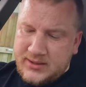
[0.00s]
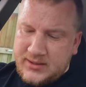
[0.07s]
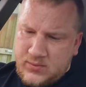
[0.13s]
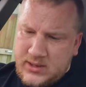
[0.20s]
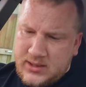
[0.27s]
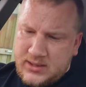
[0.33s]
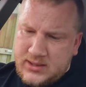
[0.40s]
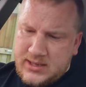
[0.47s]

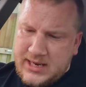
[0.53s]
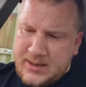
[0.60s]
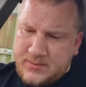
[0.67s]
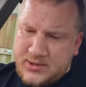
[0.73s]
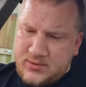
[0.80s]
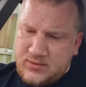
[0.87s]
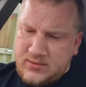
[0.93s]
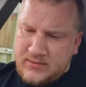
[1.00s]
We can tap
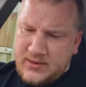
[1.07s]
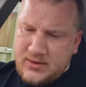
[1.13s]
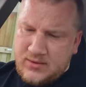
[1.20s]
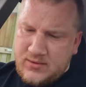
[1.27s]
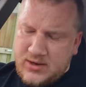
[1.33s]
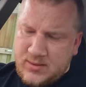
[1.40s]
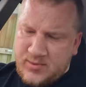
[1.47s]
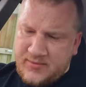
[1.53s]
to
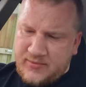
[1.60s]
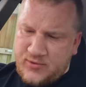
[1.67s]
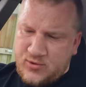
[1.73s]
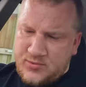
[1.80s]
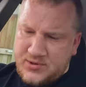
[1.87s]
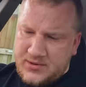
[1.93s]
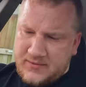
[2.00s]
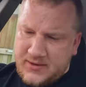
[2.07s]
reveal our
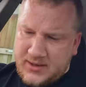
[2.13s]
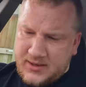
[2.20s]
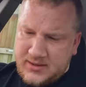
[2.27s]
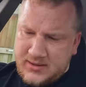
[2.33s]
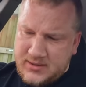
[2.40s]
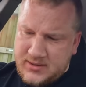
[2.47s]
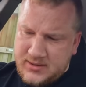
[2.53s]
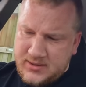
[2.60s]
performance
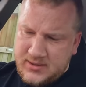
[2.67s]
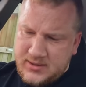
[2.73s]
figures.